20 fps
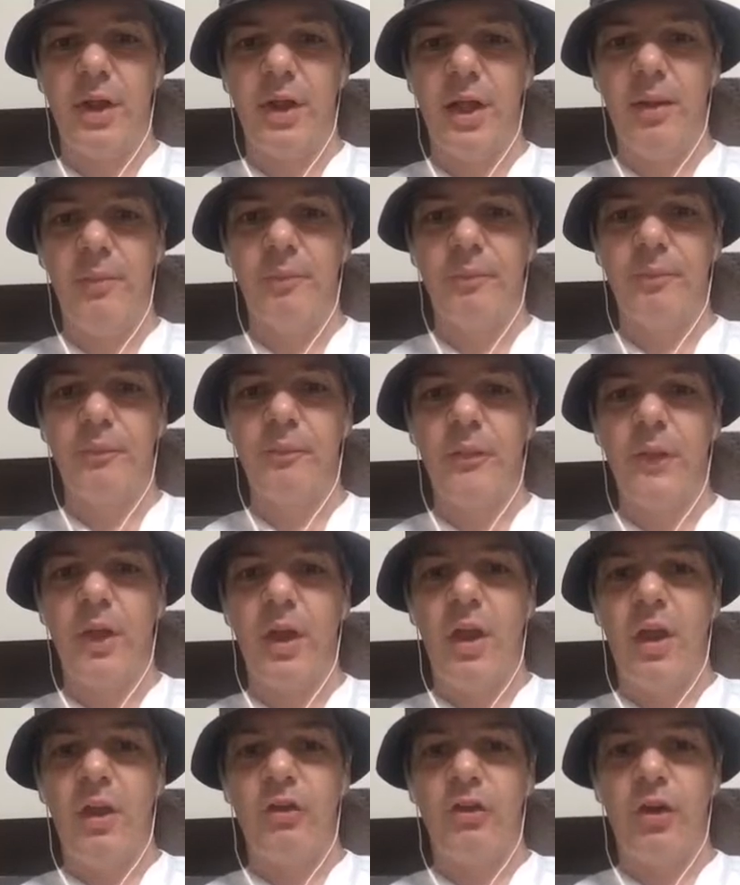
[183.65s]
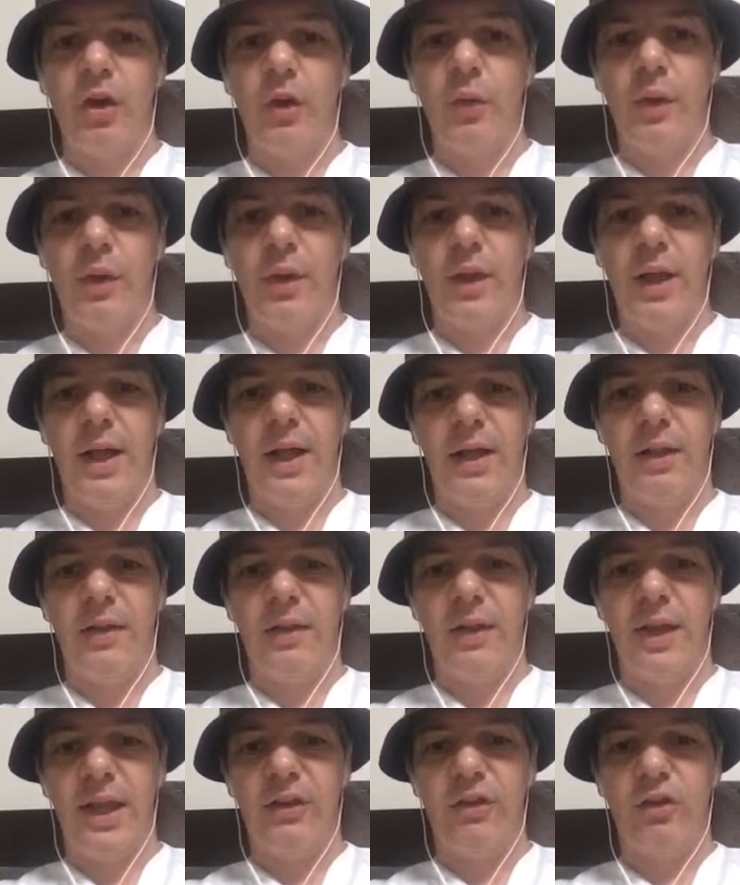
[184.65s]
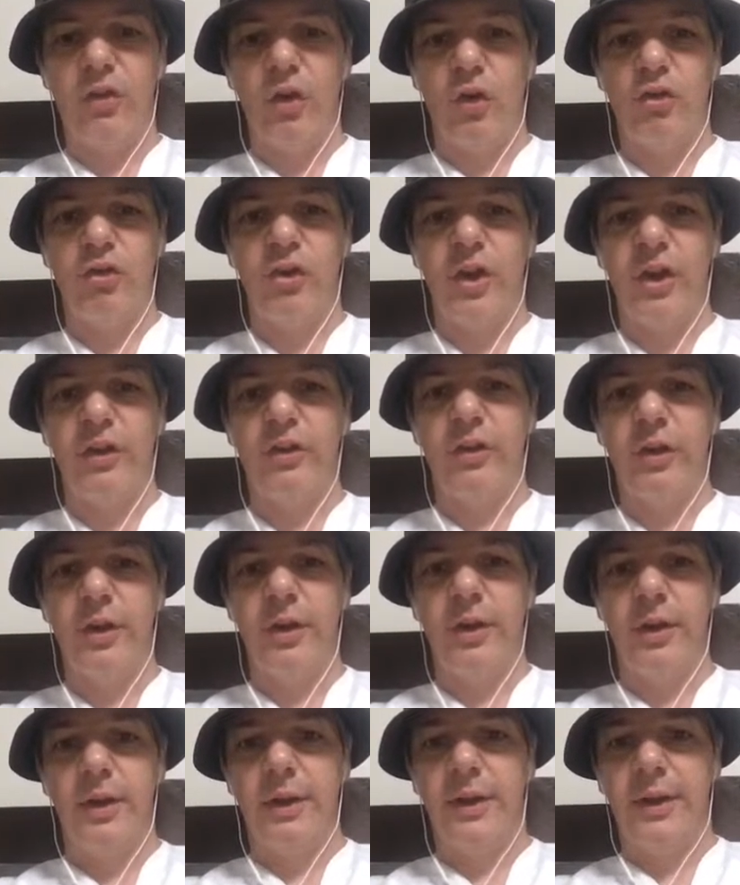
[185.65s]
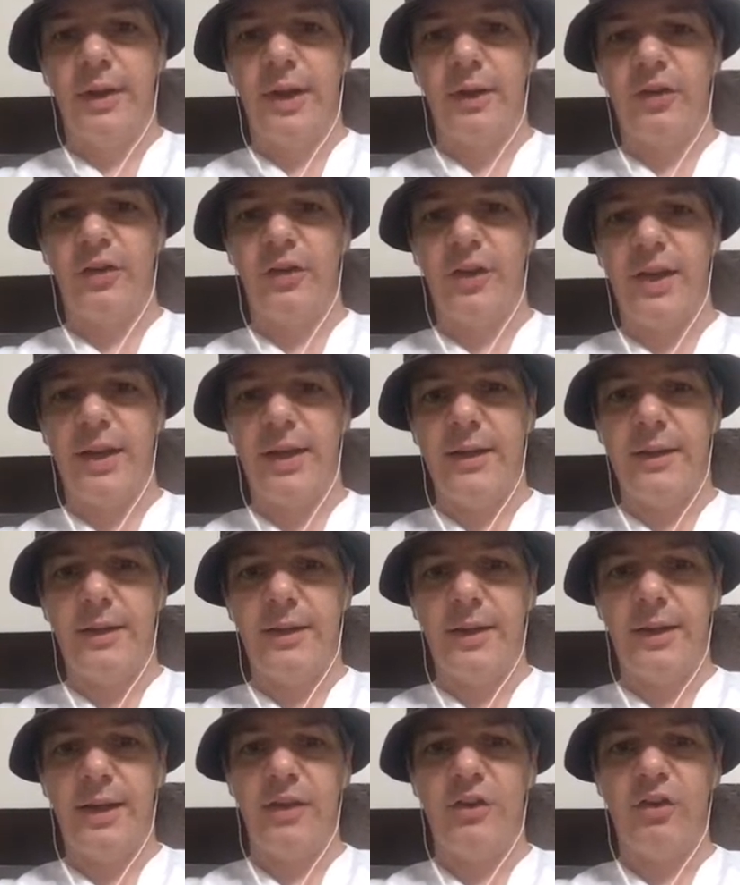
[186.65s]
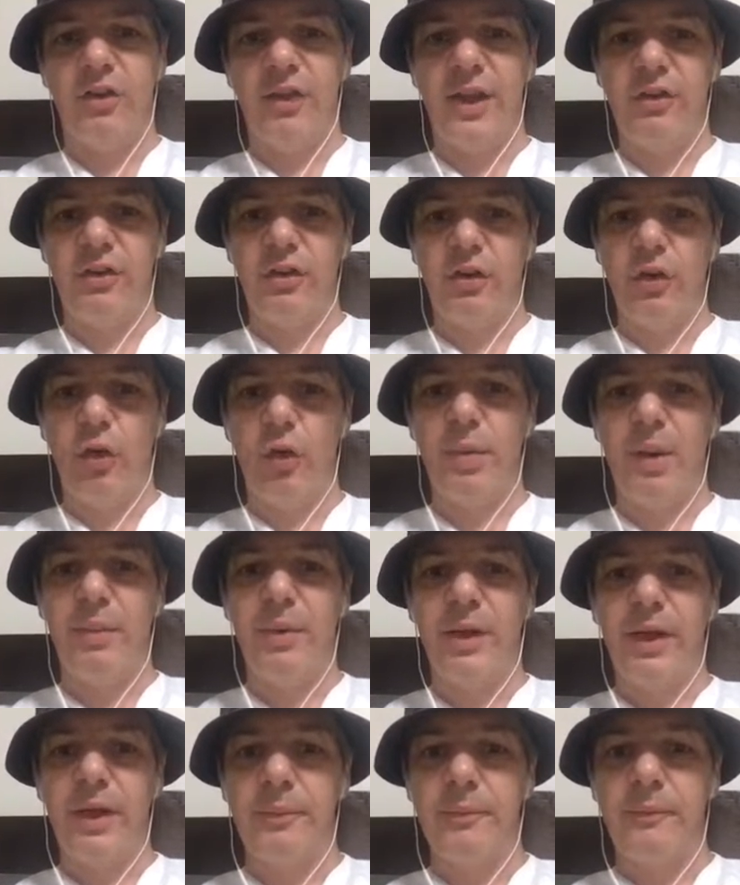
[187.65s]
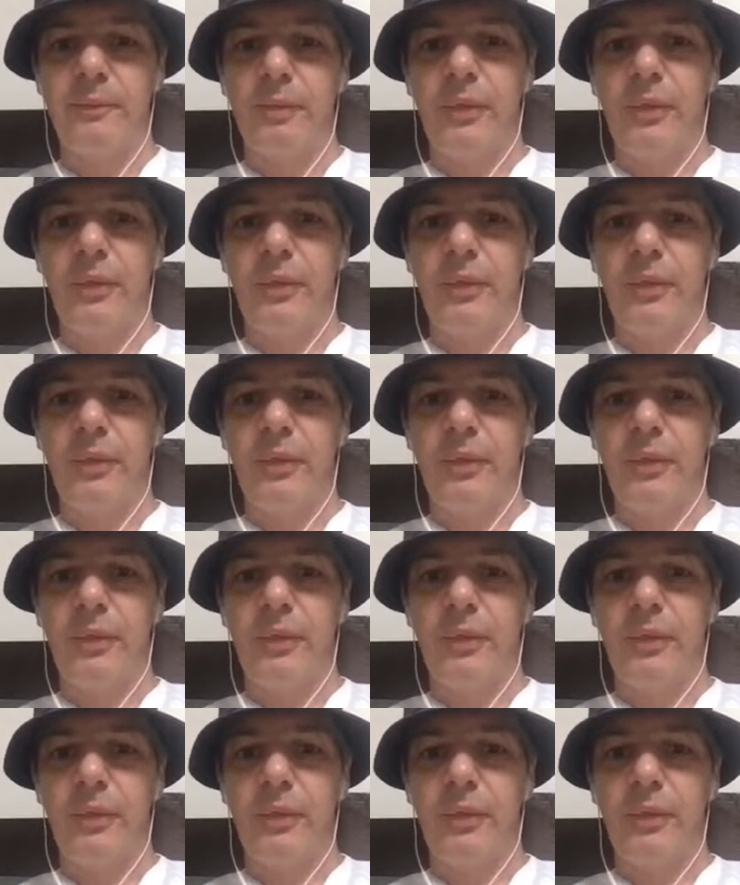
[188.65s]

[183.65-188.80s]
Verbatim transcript: Um, so uh, it's not just, as I say, legislation or the public.